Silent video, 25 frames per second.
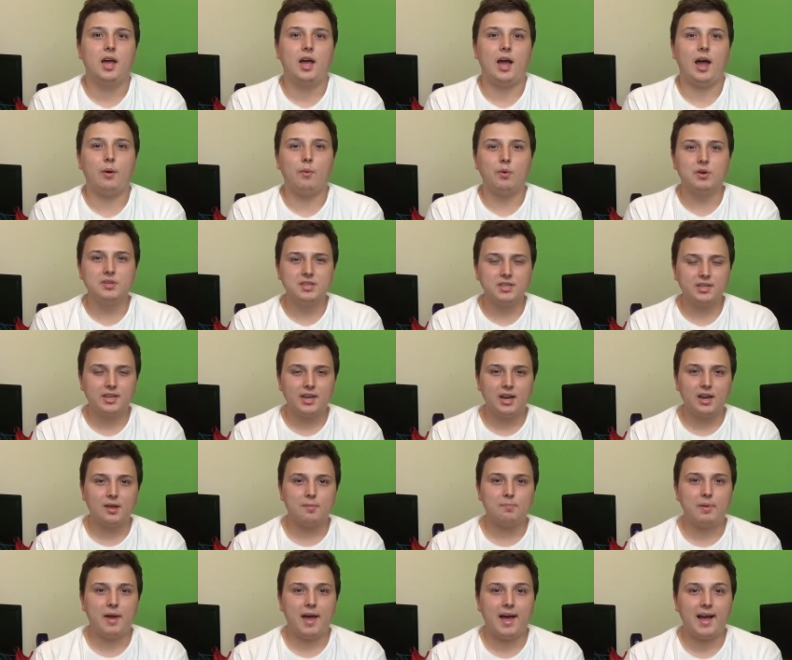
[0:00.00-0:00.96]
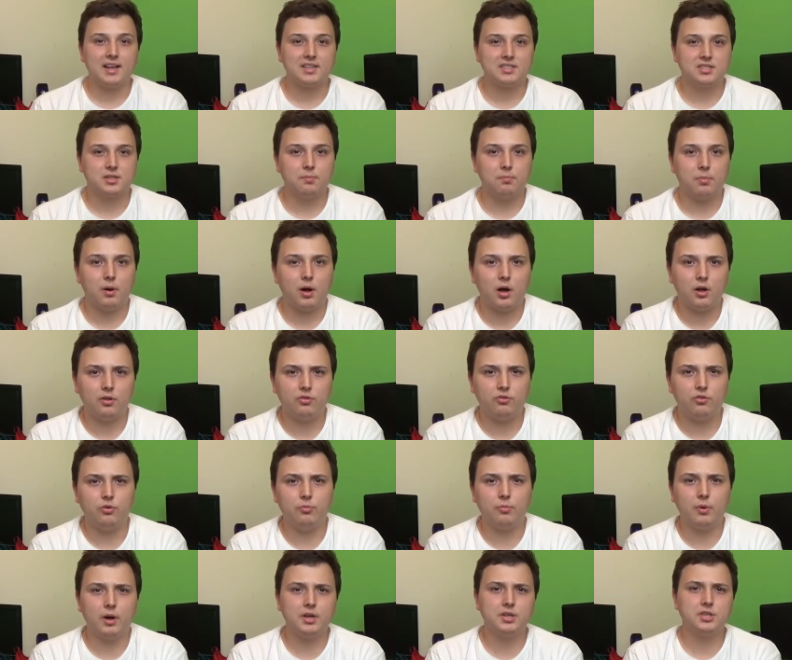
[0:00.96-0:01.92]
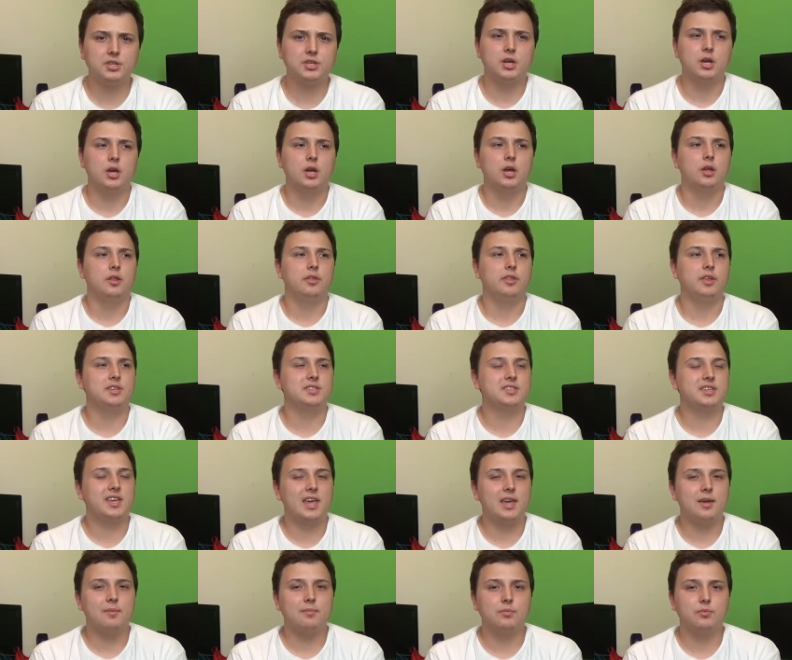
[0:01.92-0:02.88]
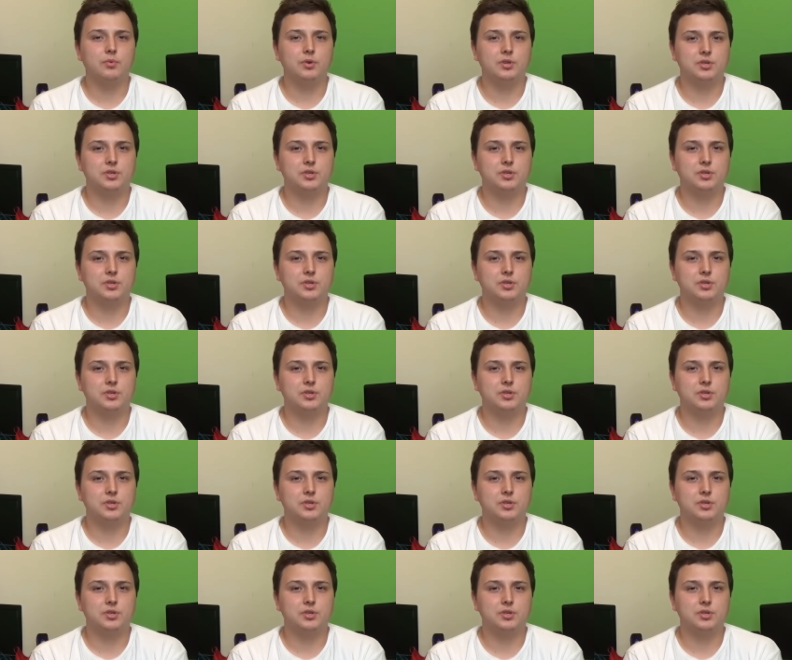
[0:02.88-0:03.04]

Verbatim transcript: I wasn't getting past the ball too much this game,